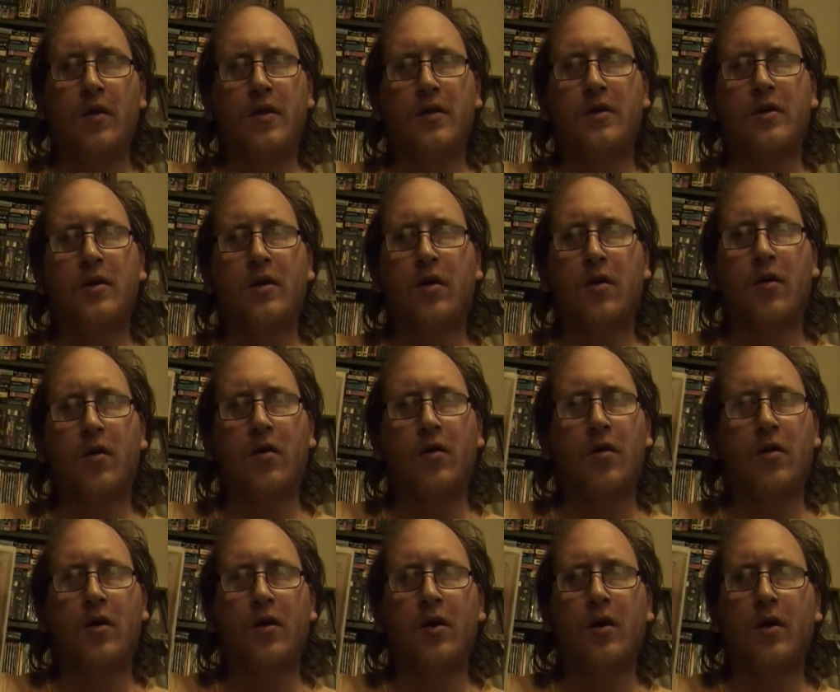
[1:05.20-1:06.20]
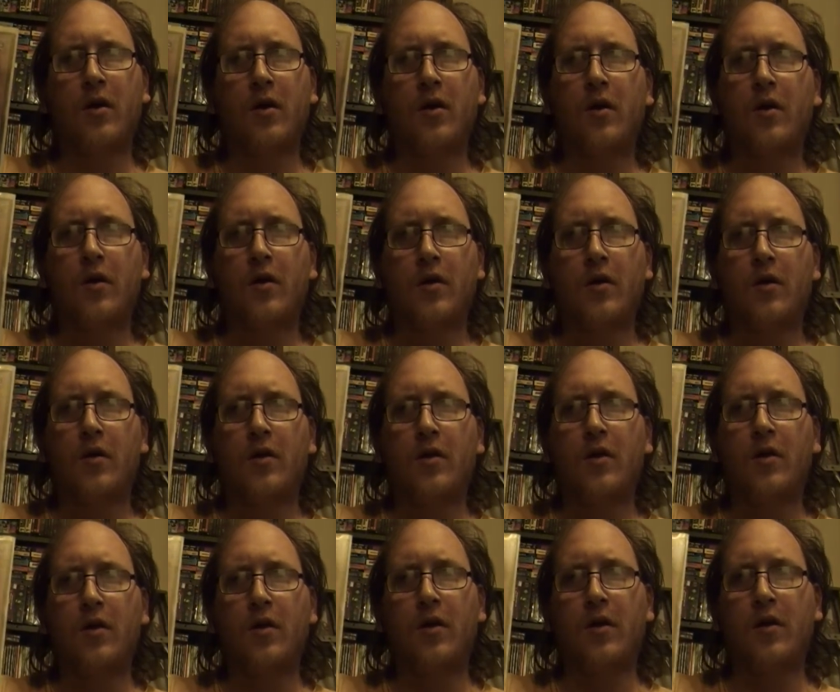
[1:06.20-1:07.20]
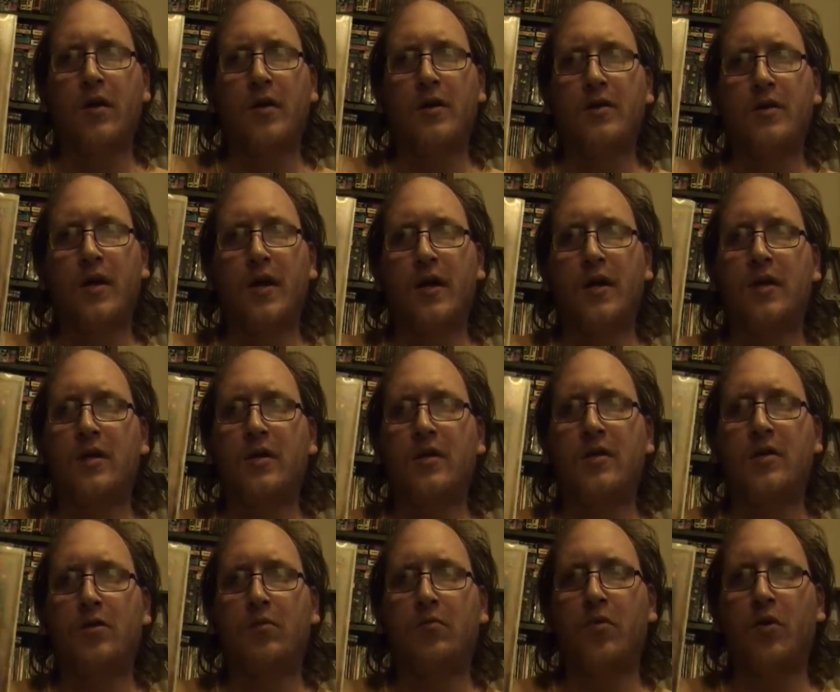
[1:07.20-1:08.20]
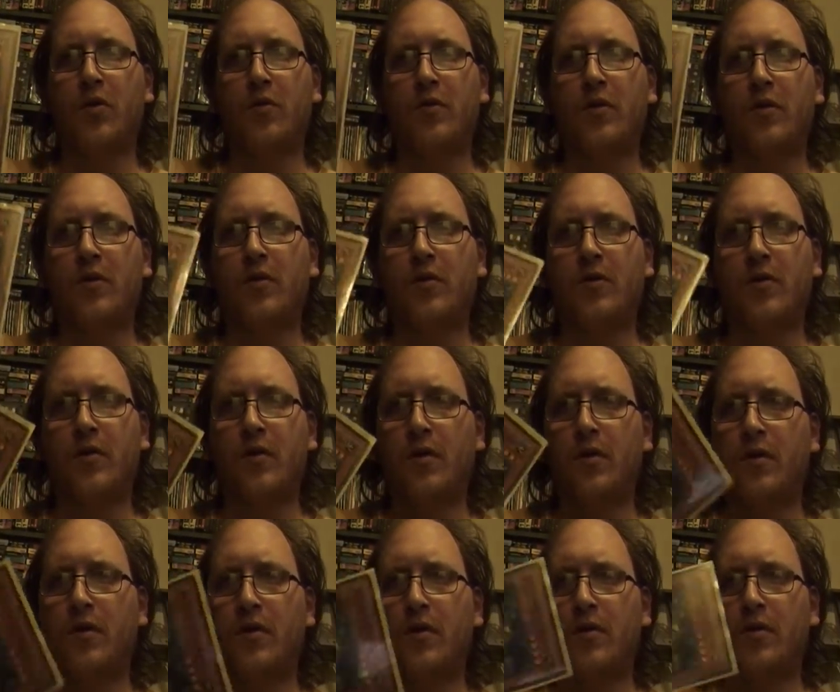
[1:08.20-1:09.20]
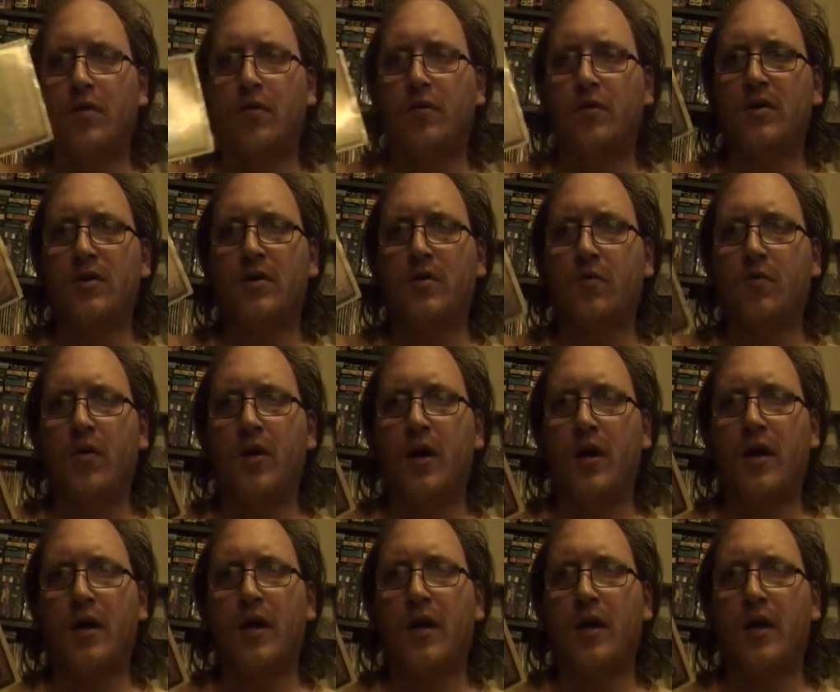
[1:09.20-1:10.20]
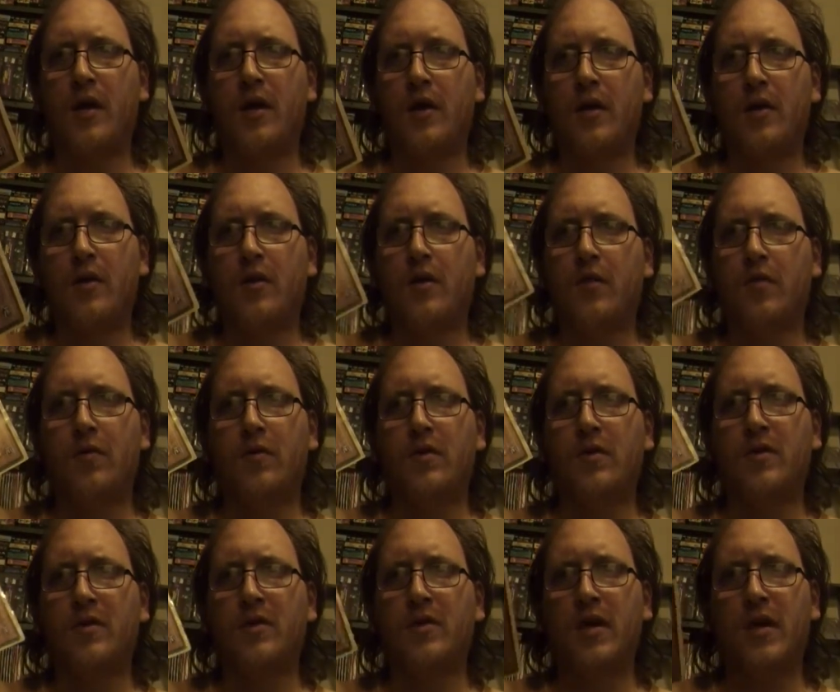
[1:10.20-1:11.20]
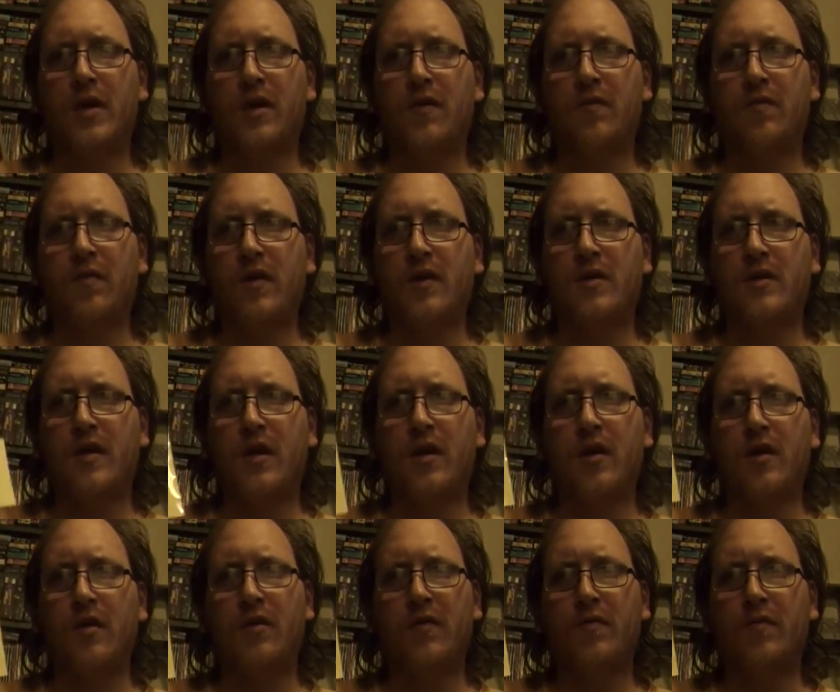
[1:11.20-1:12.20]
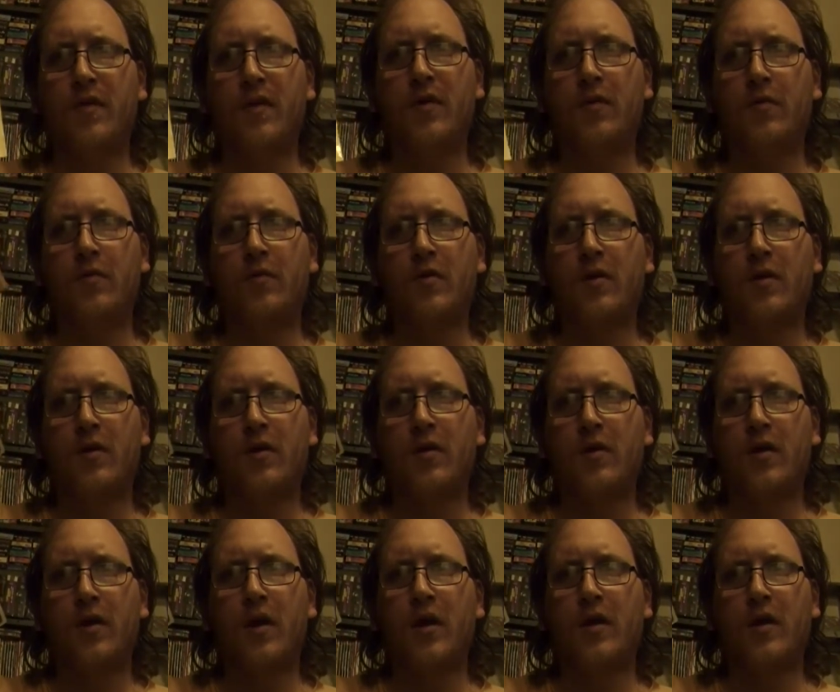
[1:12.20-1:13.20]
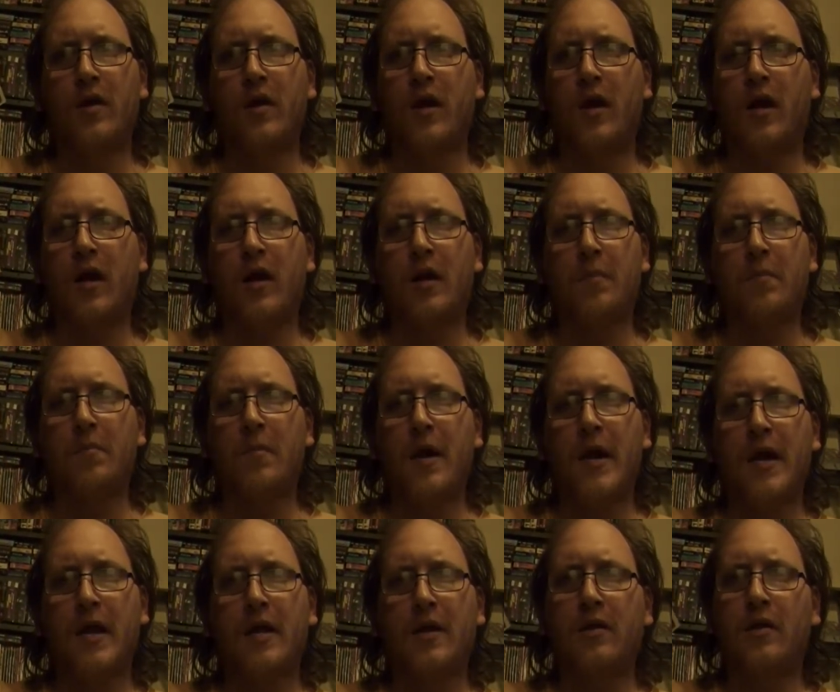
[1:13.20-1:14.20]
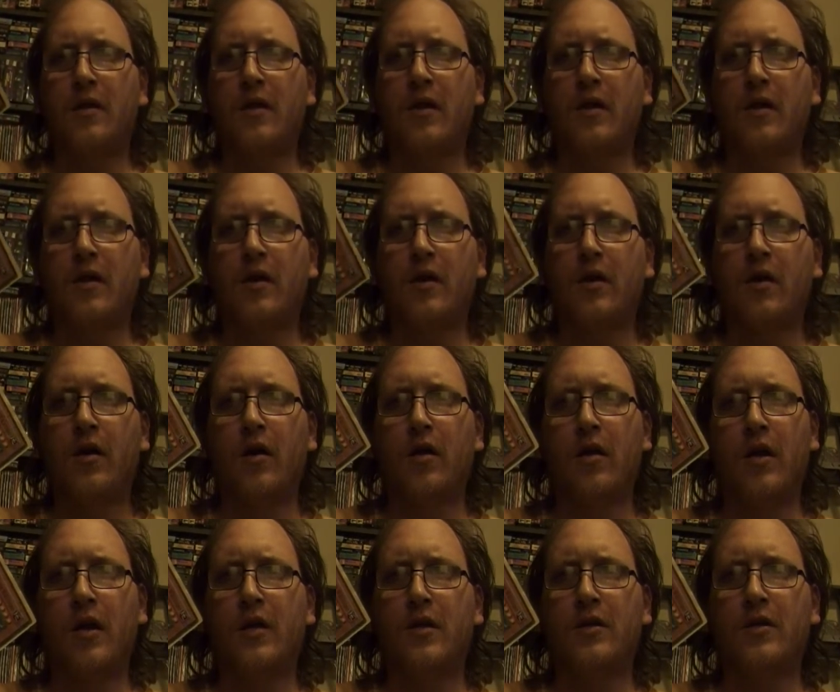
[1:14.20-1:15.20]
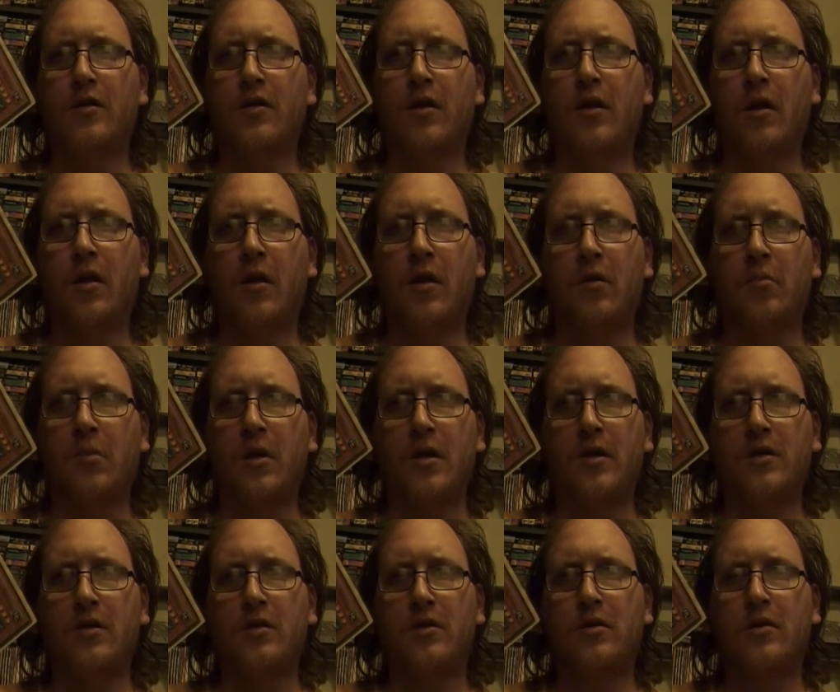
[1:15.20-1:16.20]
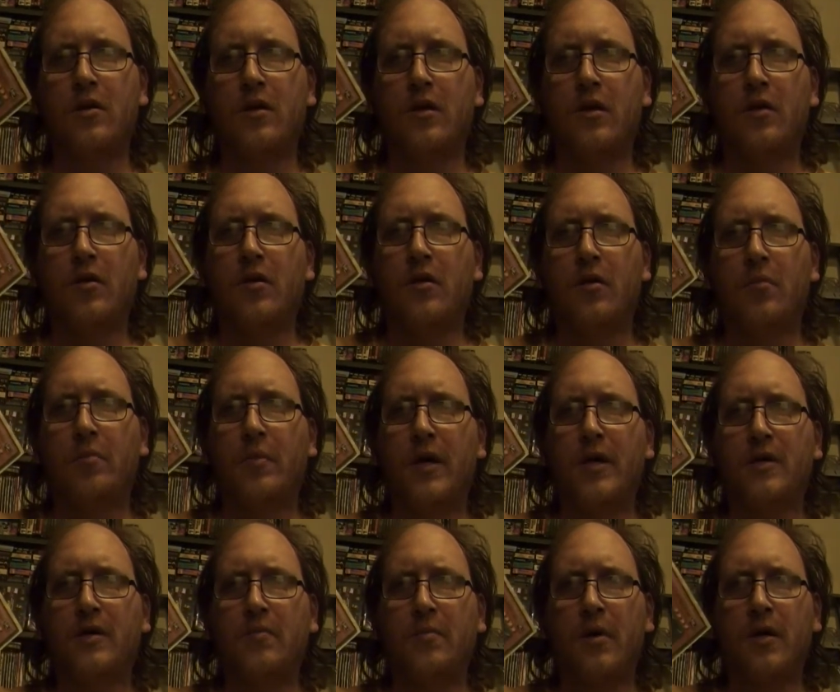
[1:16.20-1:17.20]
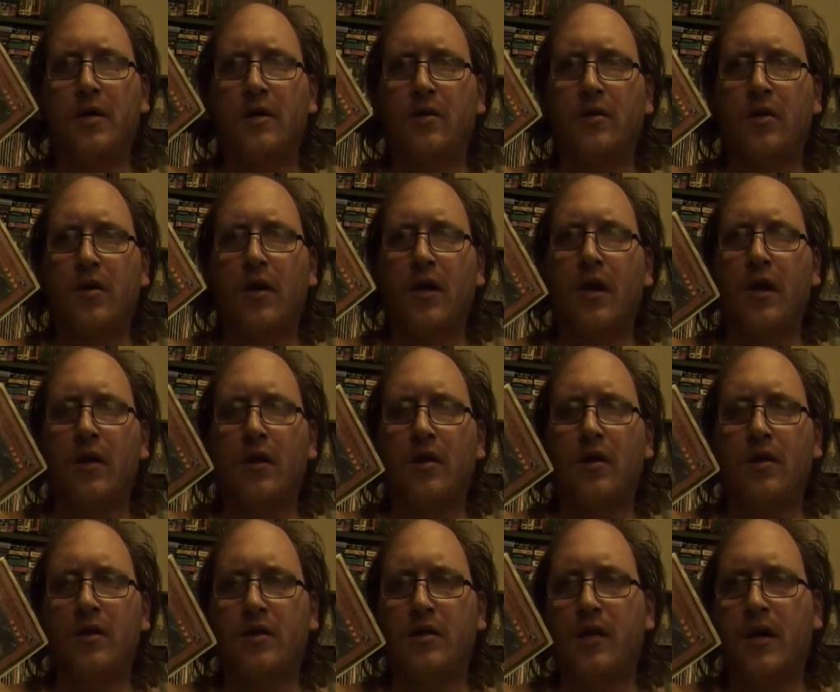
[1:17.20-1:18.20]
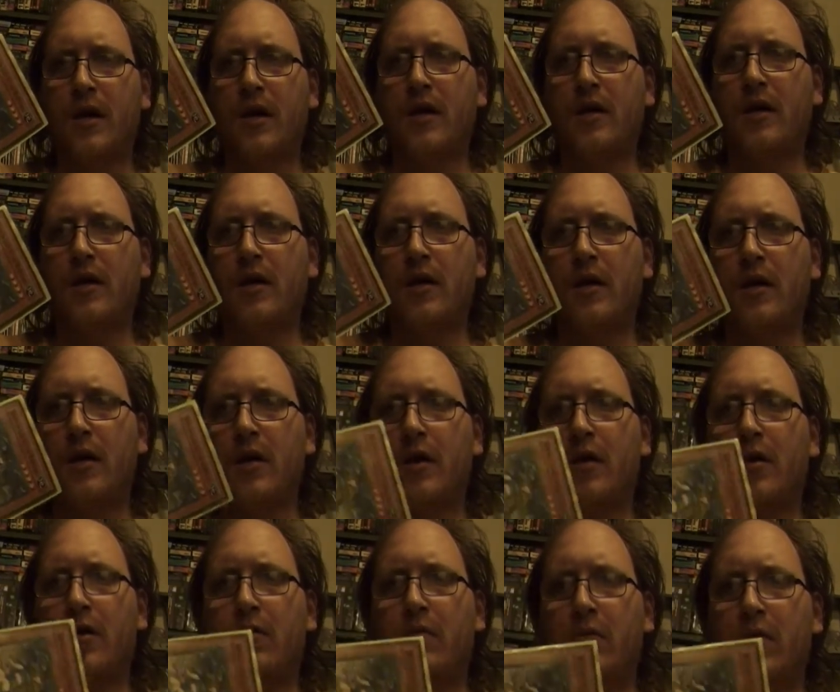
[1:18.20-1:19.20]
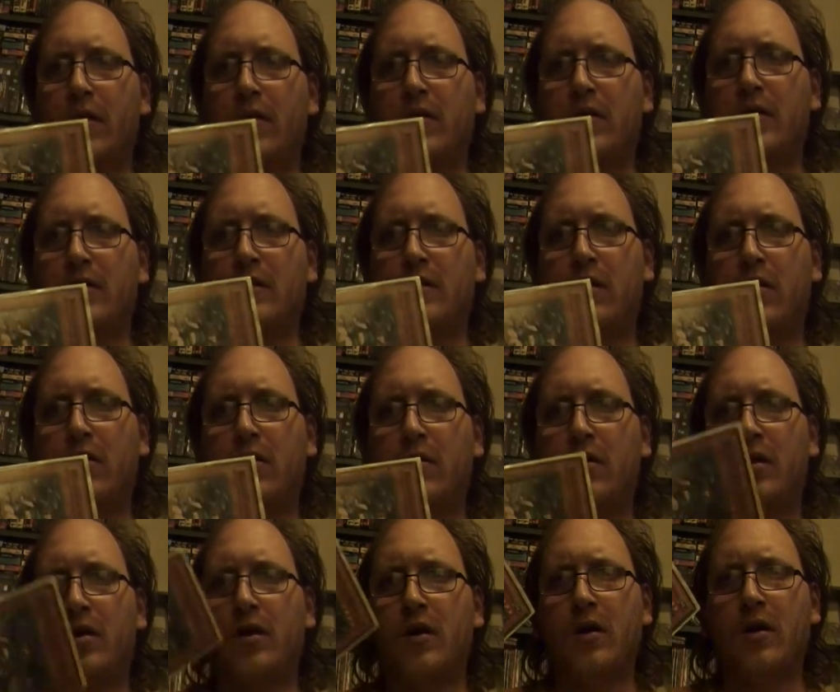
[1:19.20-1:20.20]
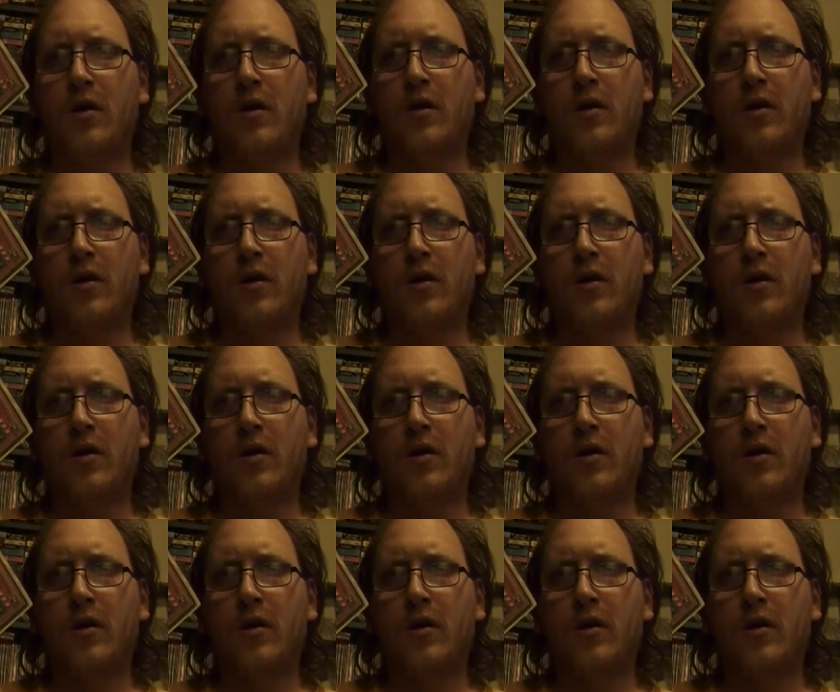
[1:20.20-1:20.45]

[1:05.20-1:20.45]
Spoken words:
This card in this deck is so broken. The reason why, you can set it face down on the field and it automatically allows you to get another monster. The best monster to get in this deck with this card